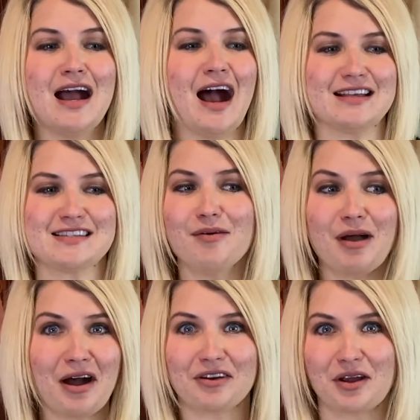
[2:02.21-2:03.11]
I
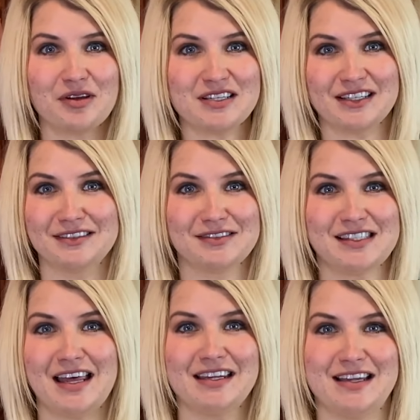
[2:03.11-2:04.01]
somehow, when I went to
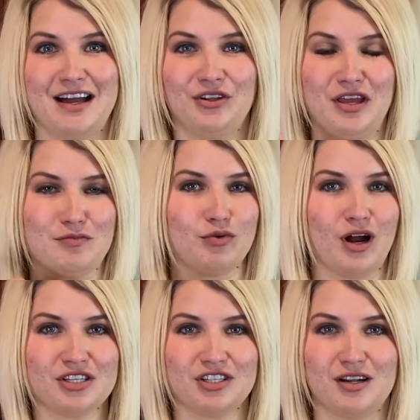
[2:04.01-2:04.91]
set it down, like
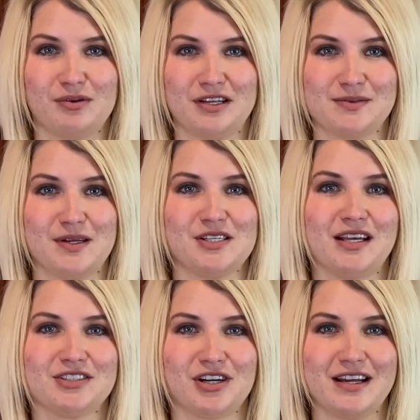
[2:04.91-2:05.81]
brushed it up against my
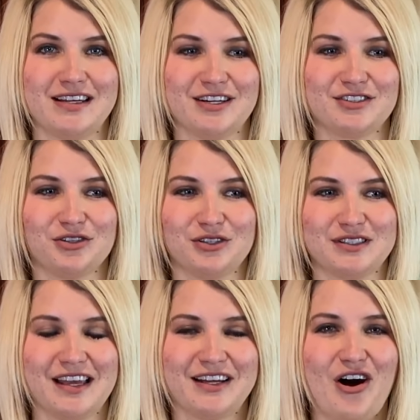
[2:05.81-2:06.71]
chest right here. So it's
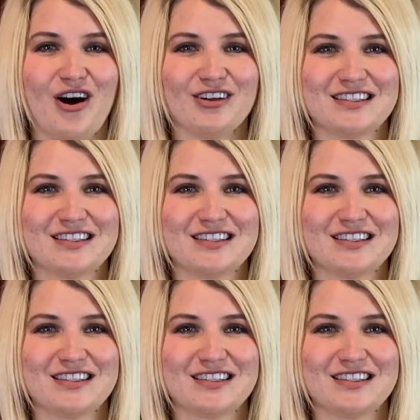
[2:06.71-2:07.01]
like all